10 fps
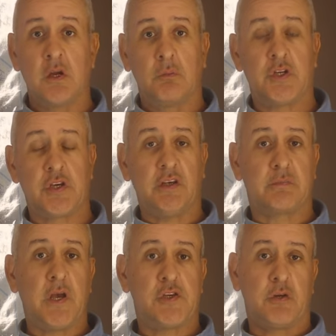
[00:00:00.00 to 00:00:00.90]
which
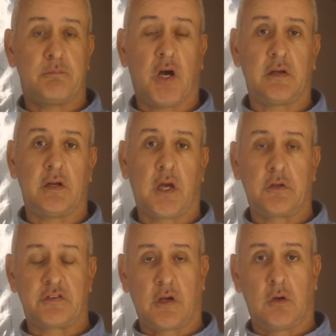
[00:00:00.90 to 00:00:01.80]
is measured by the
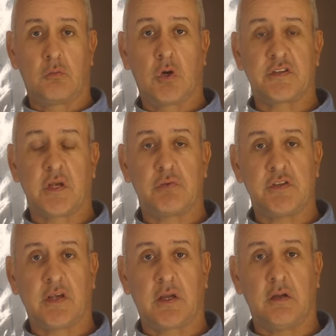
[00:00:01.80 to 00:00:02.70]
load cell once every
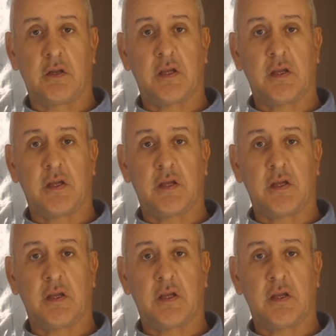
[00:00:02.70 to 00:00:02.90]
second